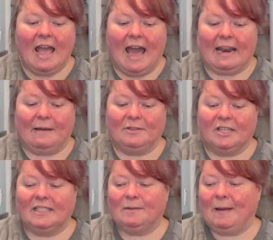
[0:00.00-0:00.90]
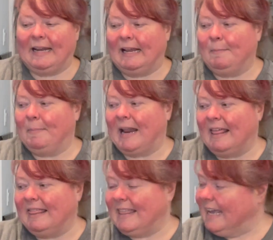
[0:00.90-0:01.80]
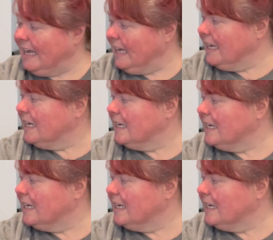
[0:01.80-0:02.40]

And I was just debating, but I think